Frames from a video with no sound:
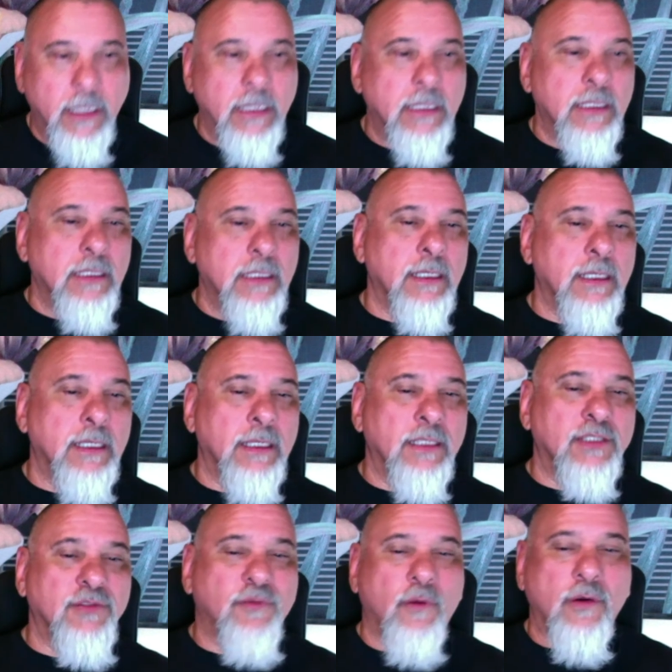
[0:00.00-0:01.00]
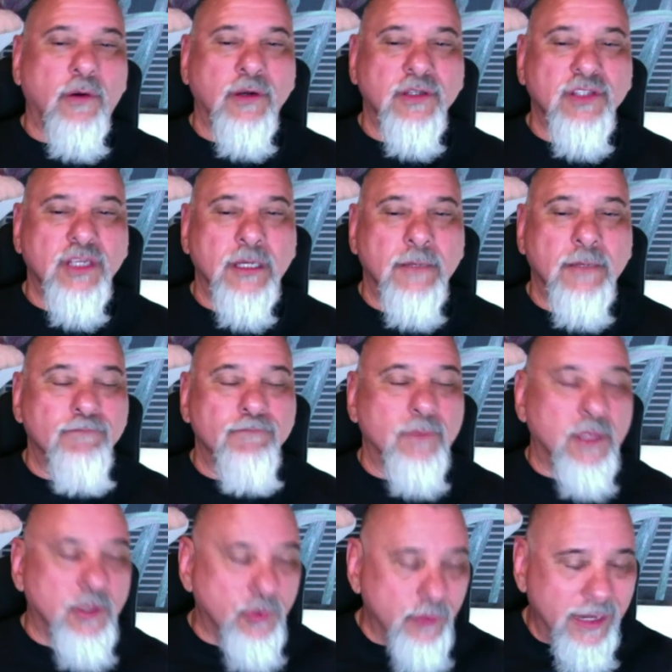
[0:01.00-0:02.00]
as far as
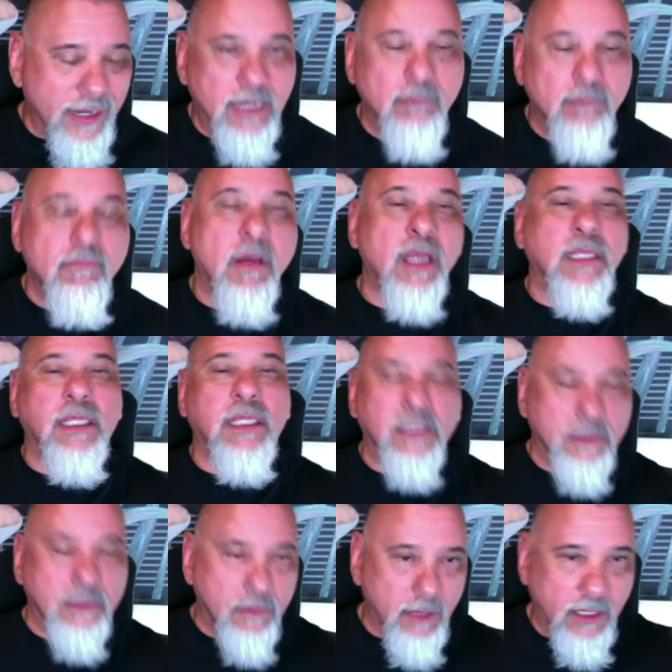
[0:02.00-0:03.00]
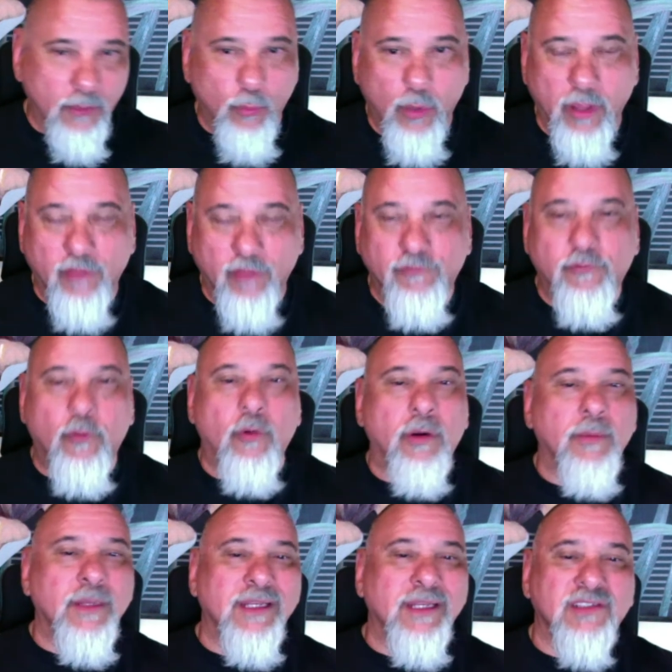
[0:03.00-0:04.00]
creating money and wealth for them
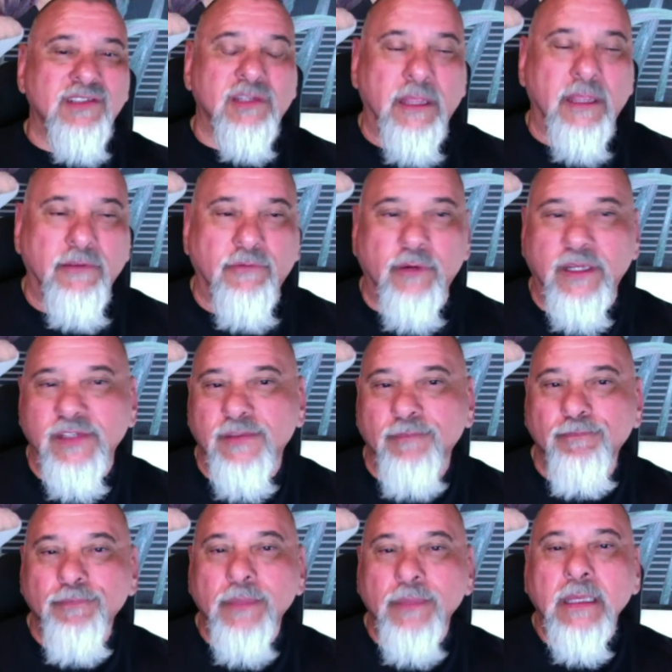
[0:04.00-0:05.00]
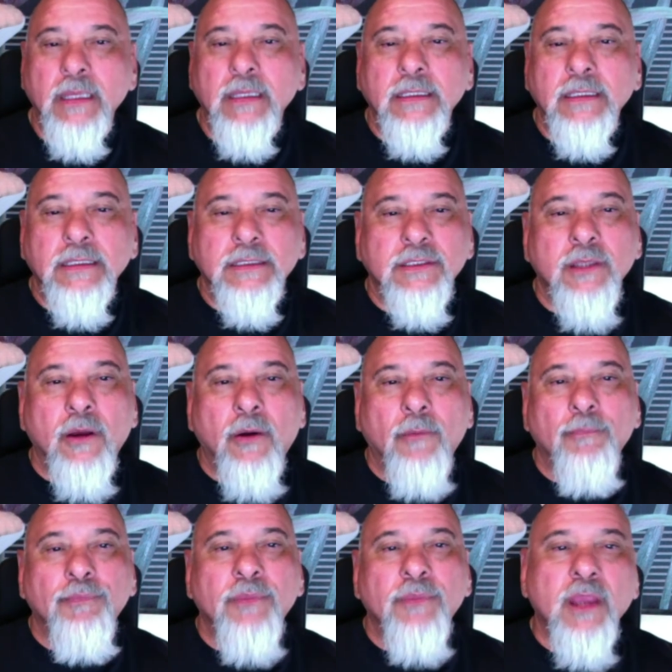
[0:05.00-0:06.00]
in the slave race. So
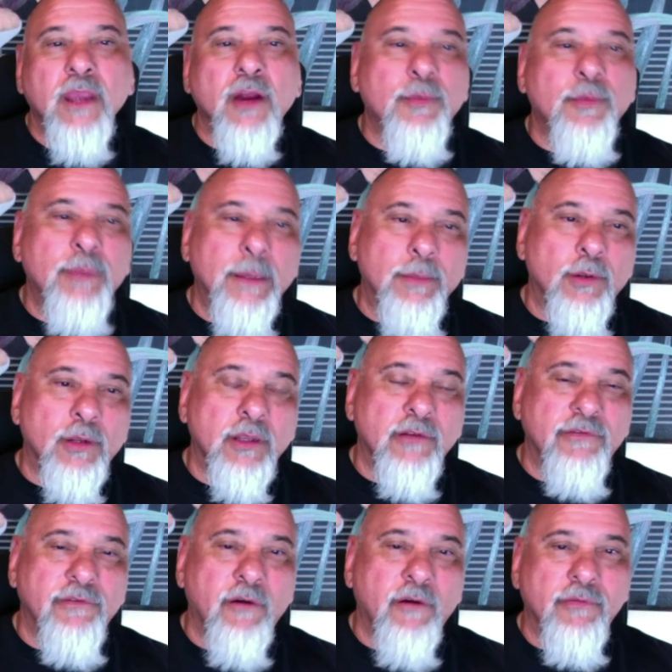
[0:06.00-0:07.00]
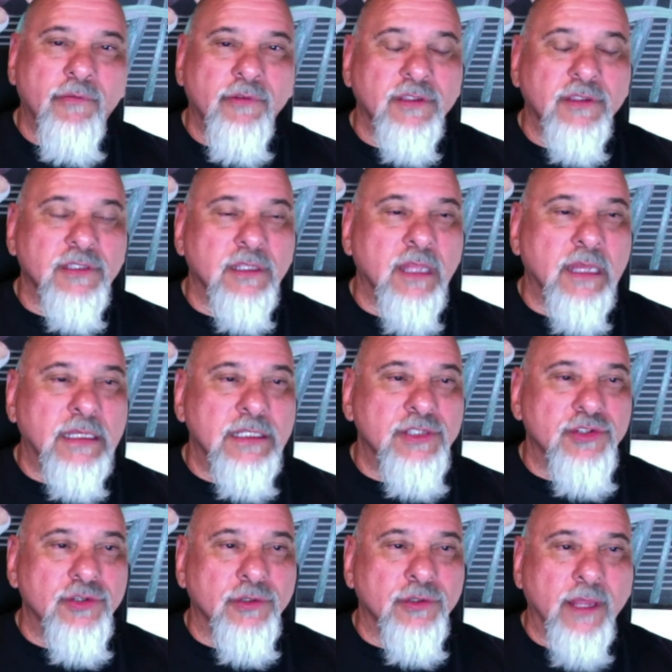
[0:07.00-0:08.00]
younger people are going to fall for this a lot
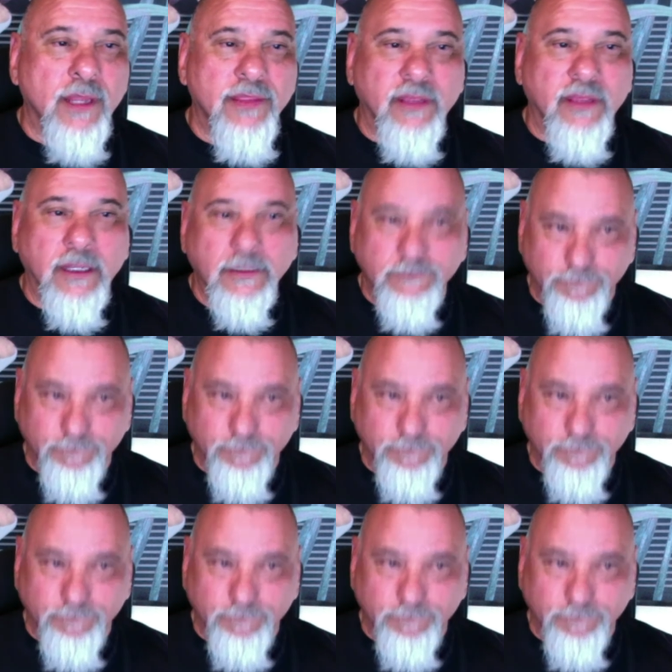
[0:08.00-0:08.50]
easier, I think,